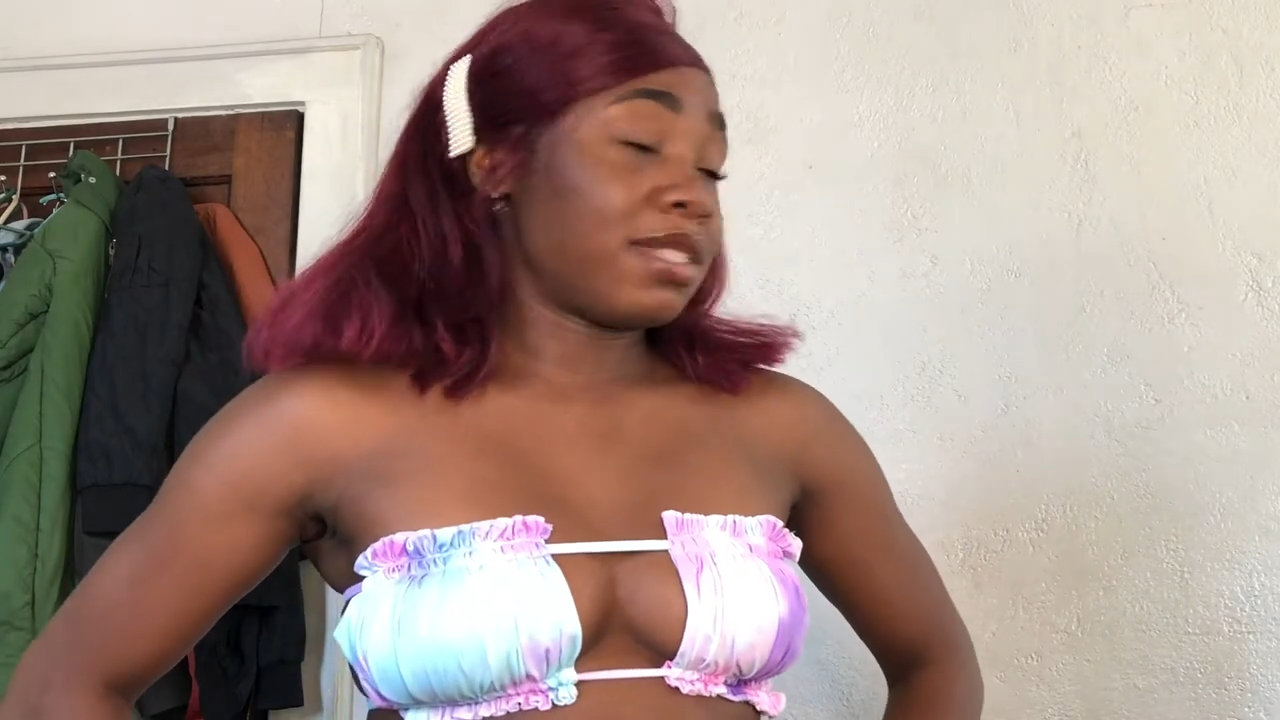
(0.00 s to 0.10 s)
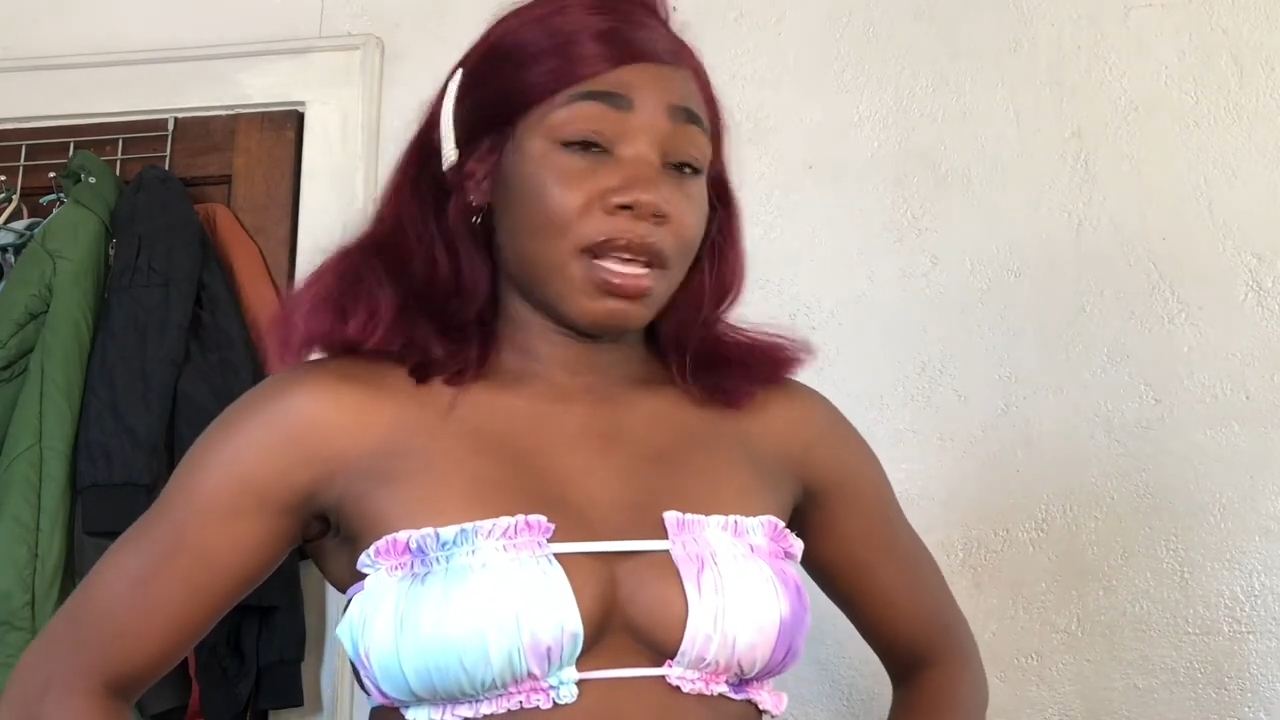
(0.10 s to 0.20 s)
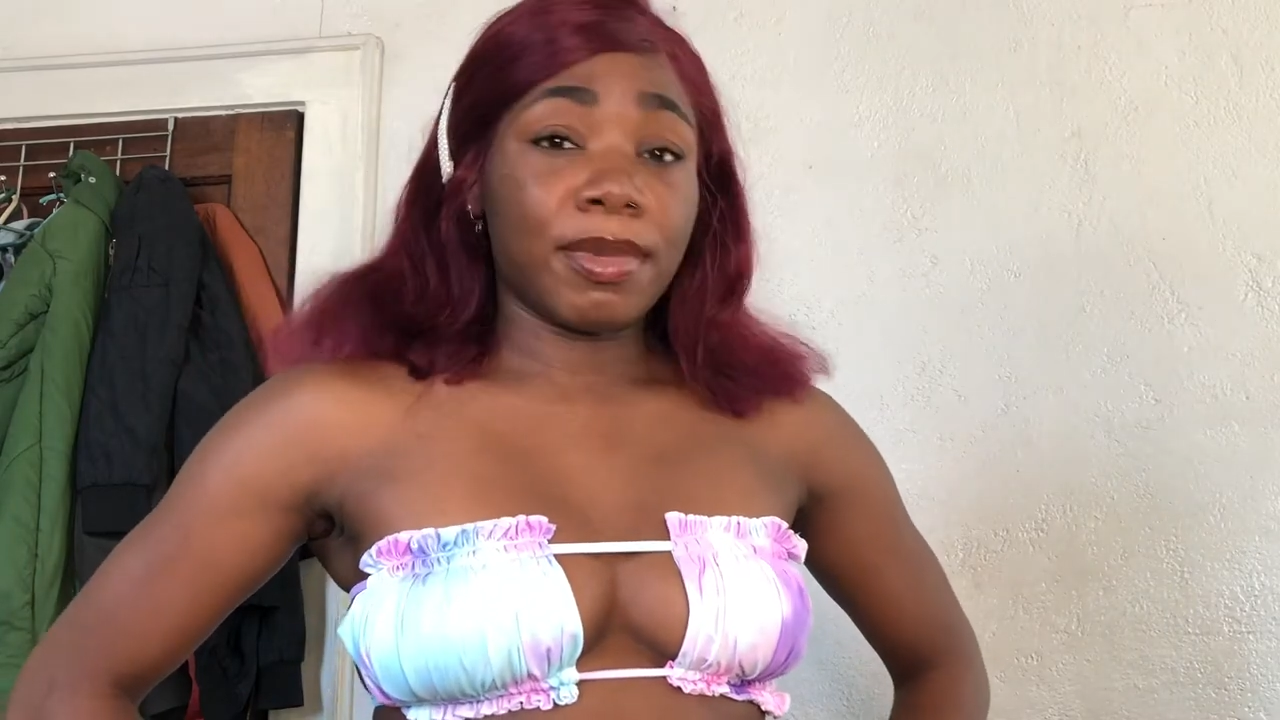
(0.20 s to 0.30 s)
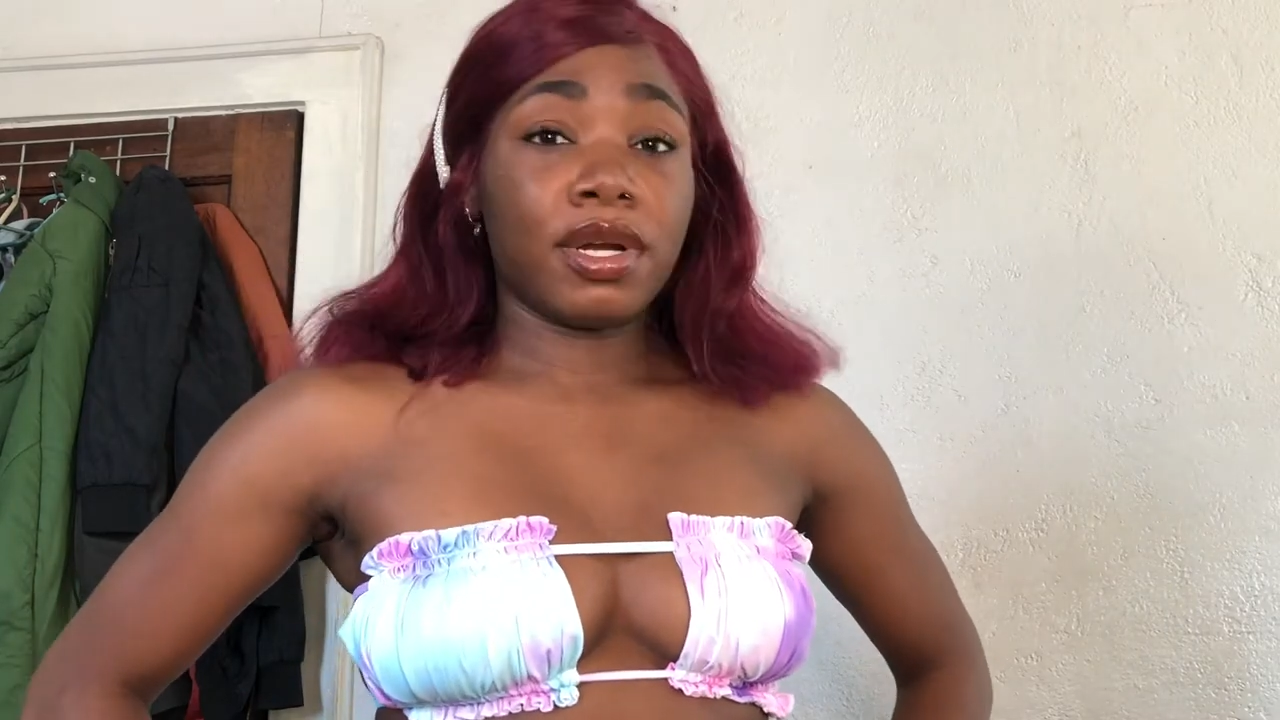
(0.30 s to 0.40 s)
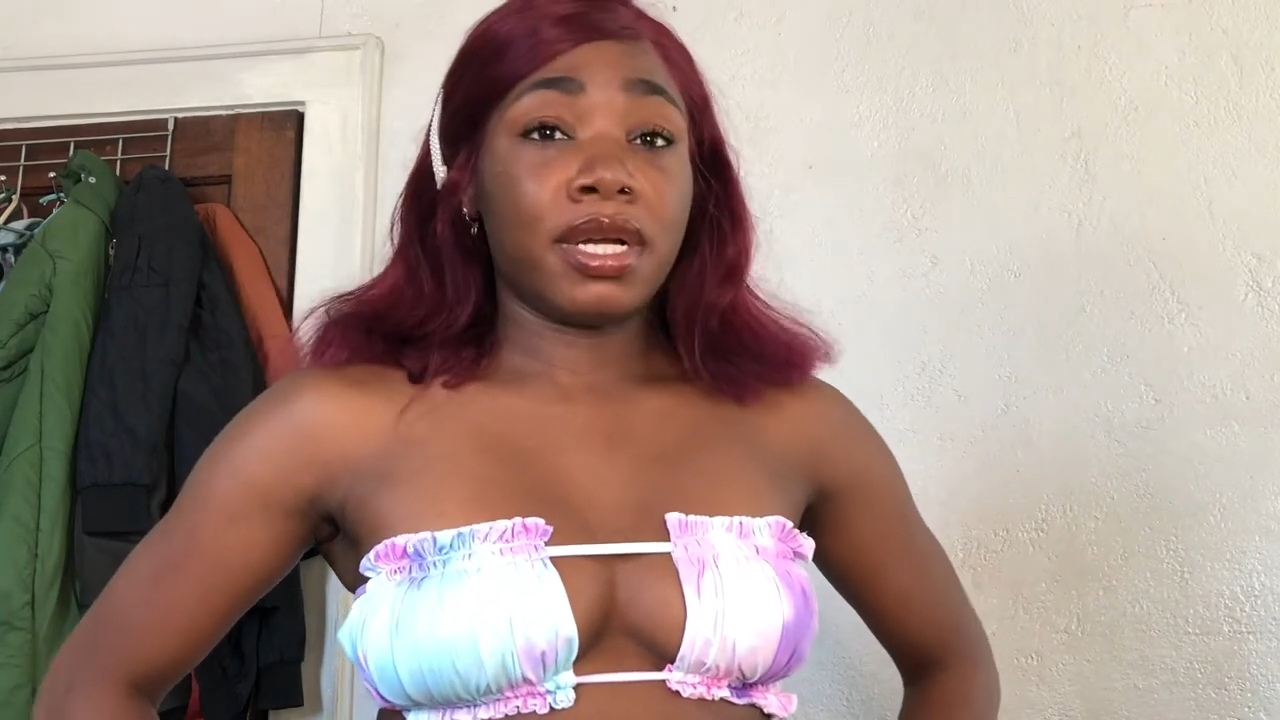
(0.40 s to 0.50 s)

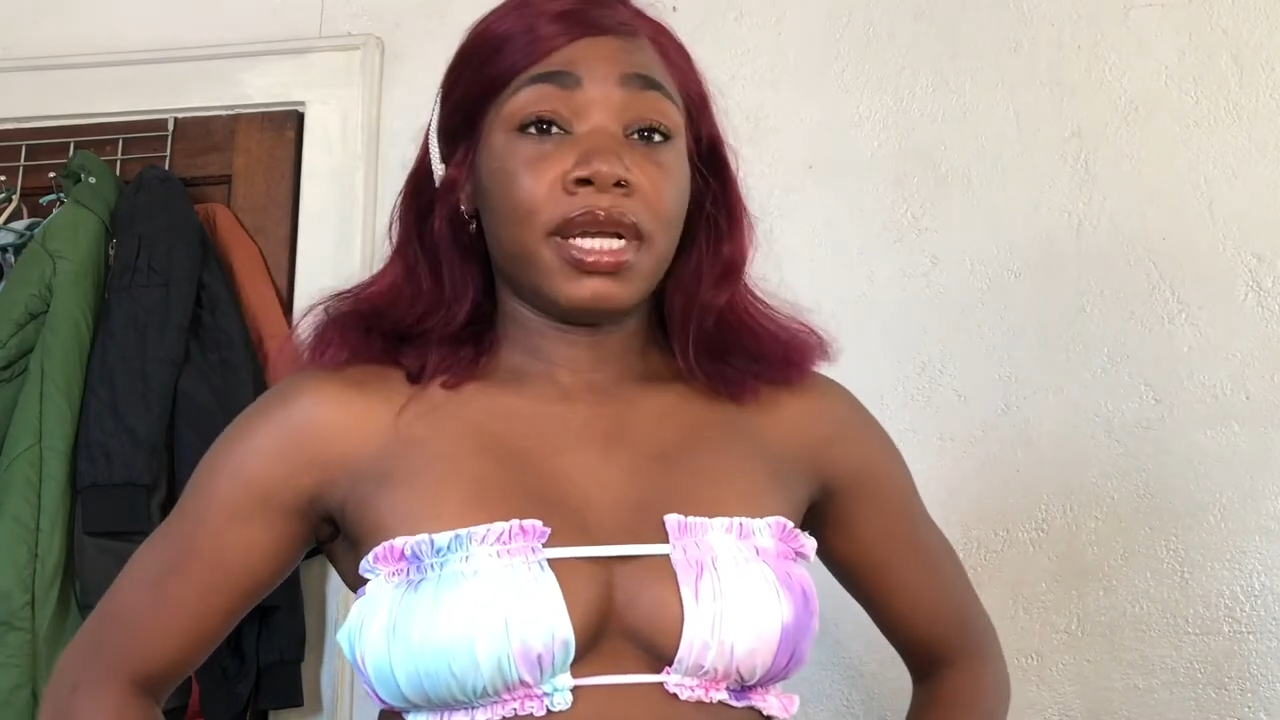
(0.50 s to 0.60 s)
summer